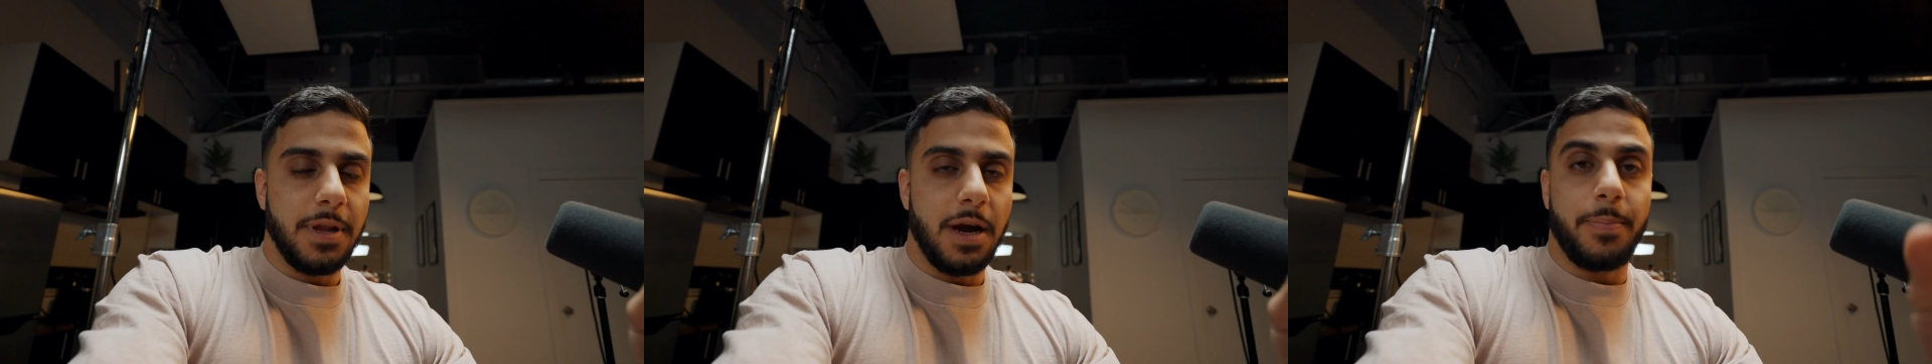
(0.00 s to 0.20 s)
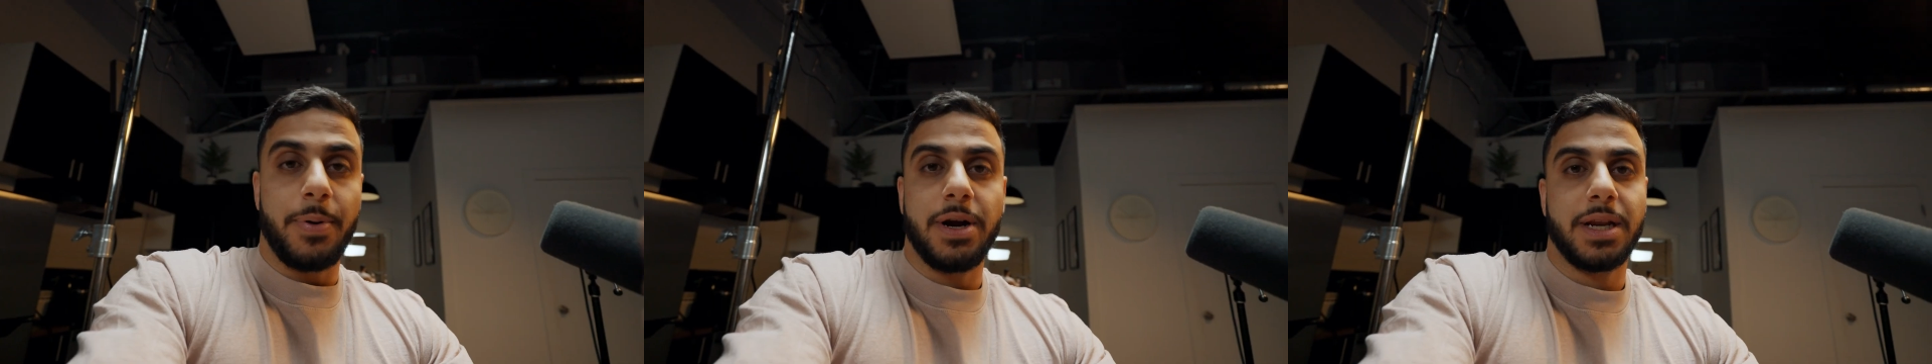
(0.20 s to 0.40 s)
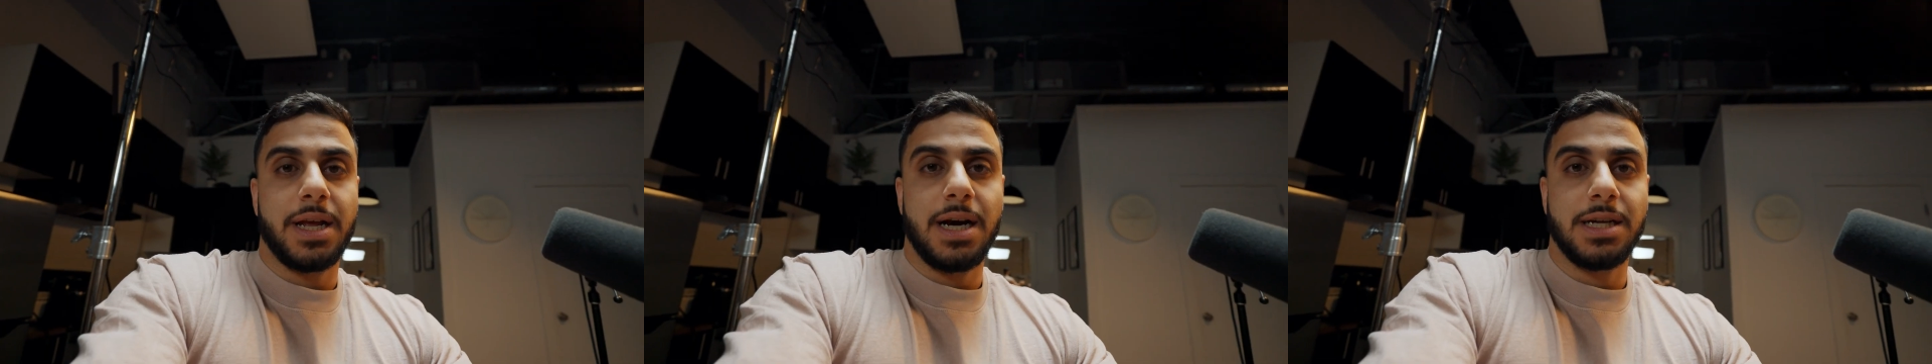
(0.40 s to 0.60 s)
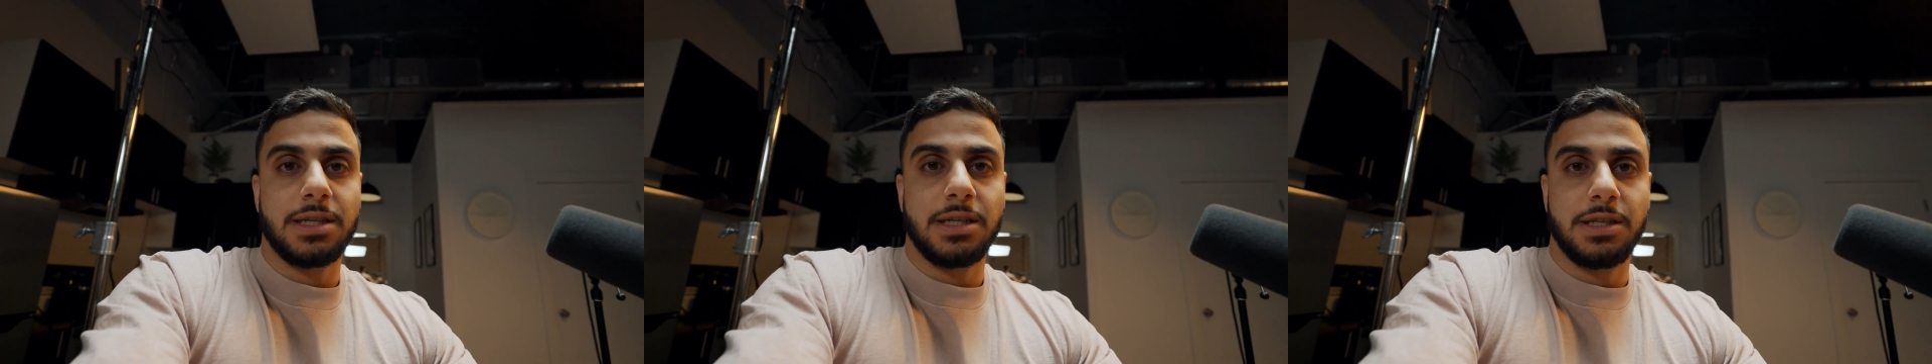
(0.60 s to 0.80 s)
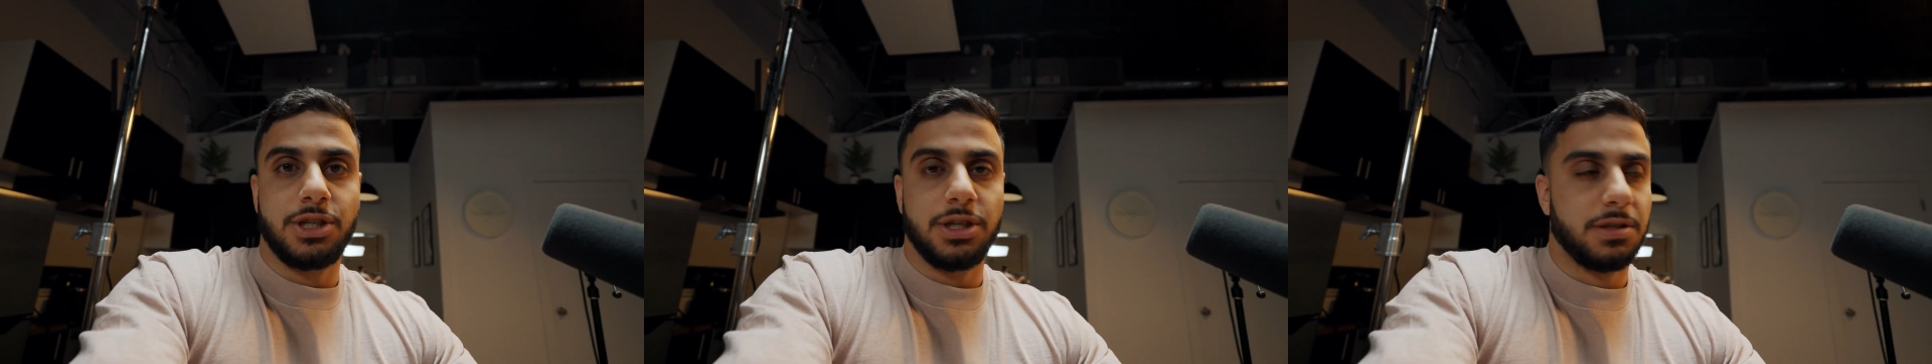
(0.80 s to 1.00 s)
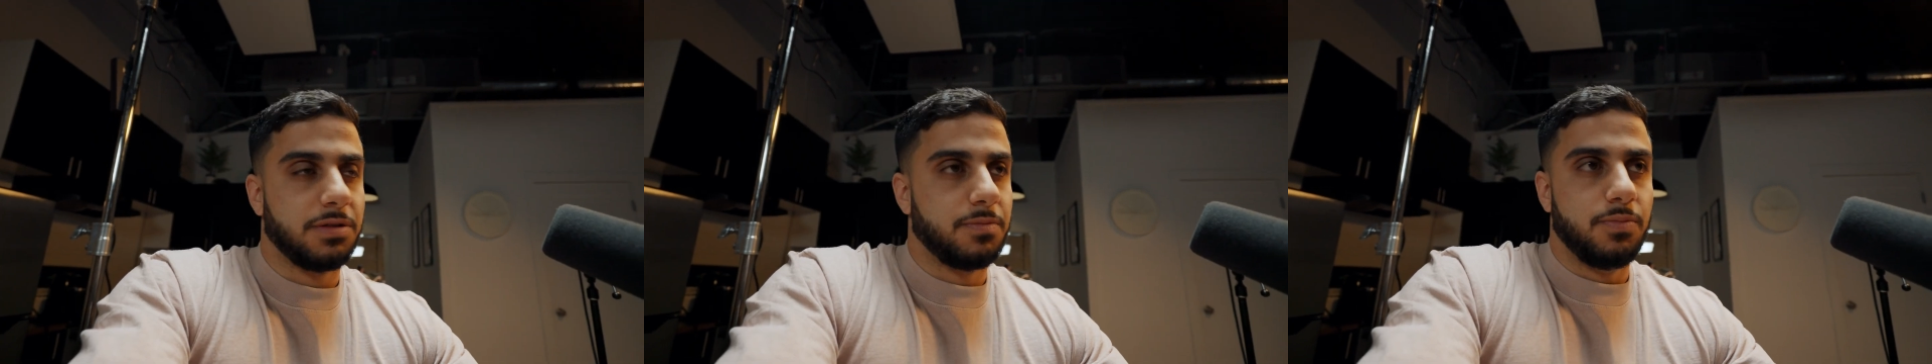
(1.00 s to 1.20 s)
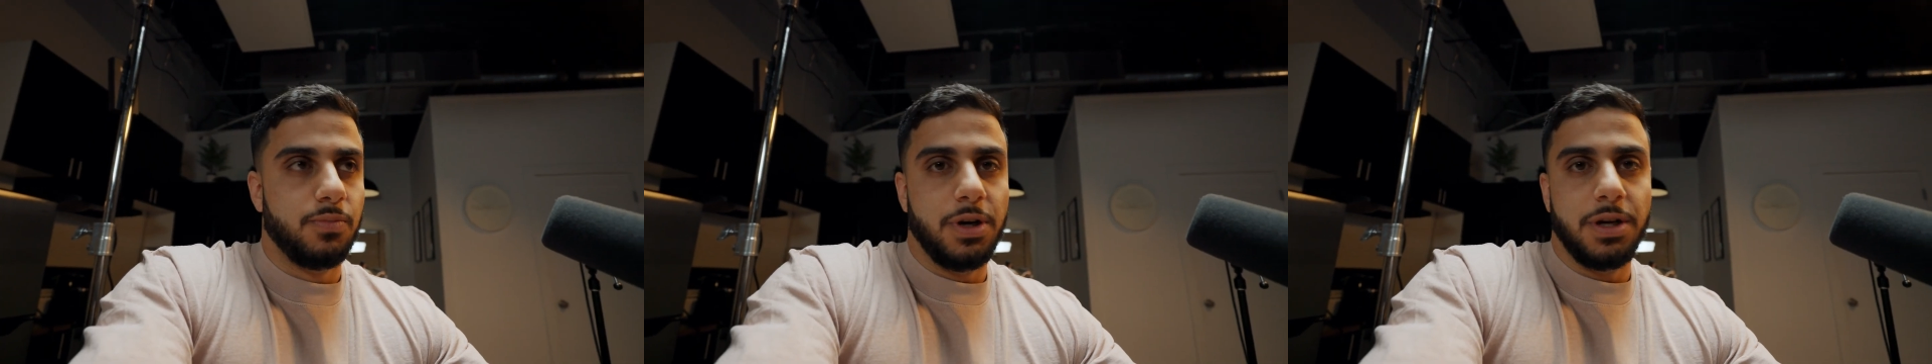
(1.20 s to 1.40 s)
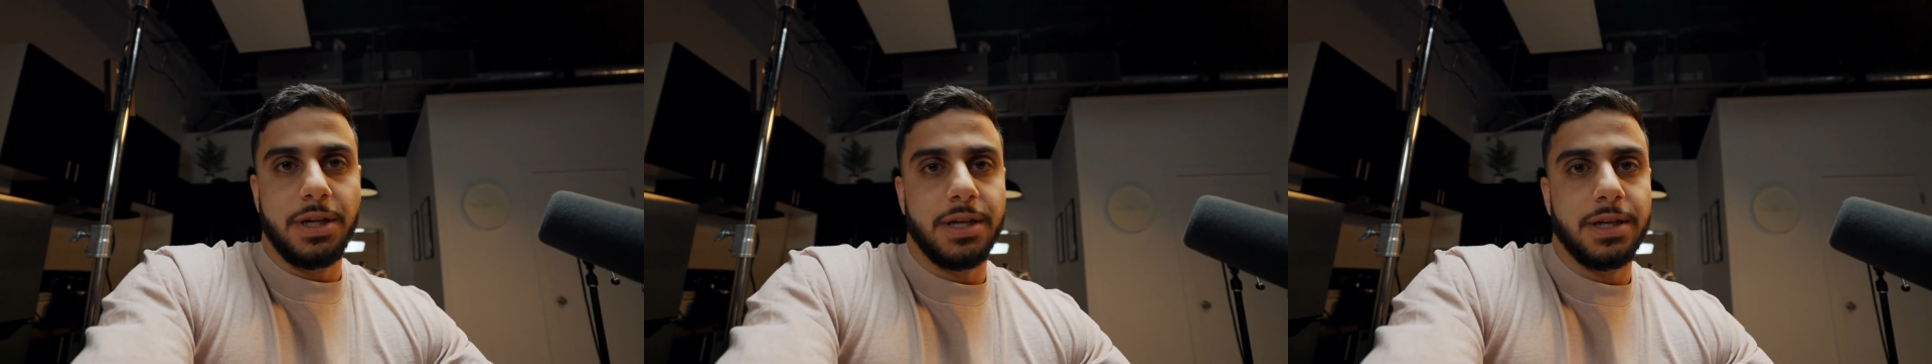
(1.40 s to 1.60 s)
A podcast is just
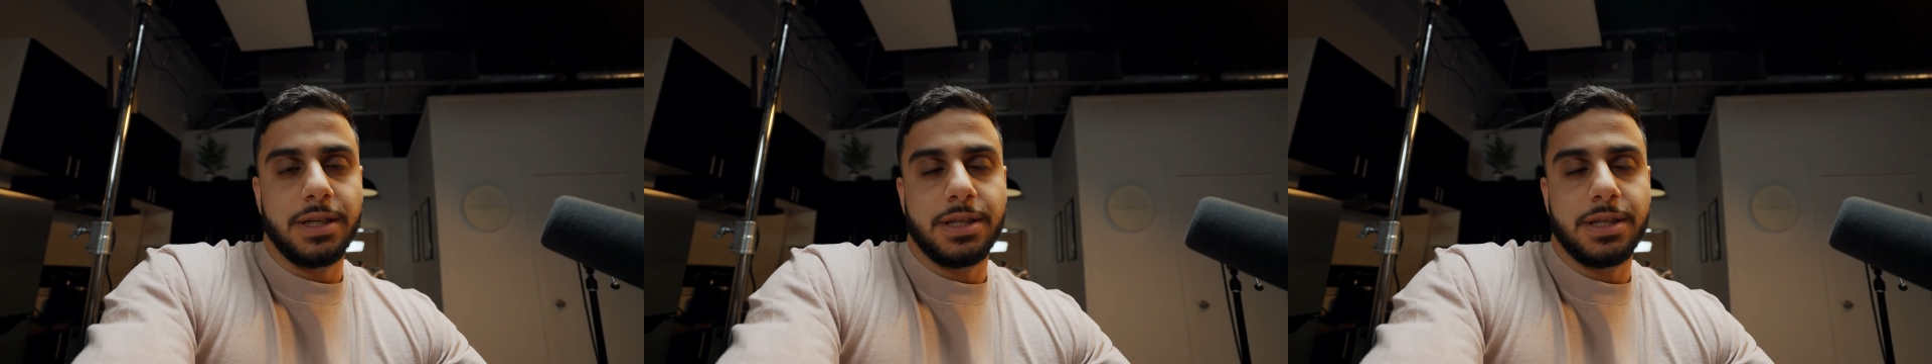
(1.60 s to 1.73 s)
really,